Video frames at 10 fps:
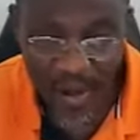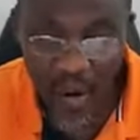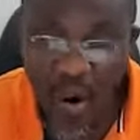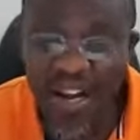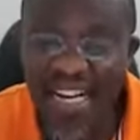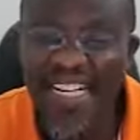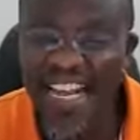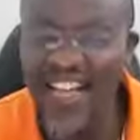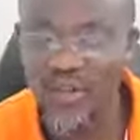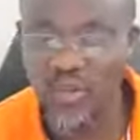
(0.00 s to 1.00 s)
Conquering
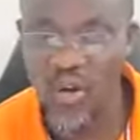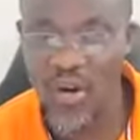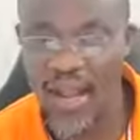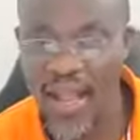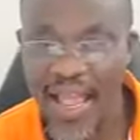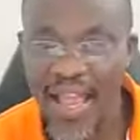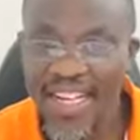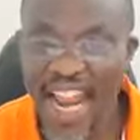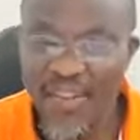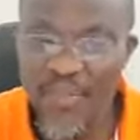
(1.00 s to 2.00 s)
and to conquer.
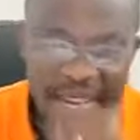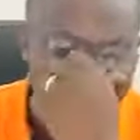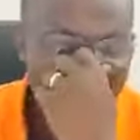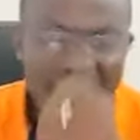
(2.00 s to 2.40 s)
That means that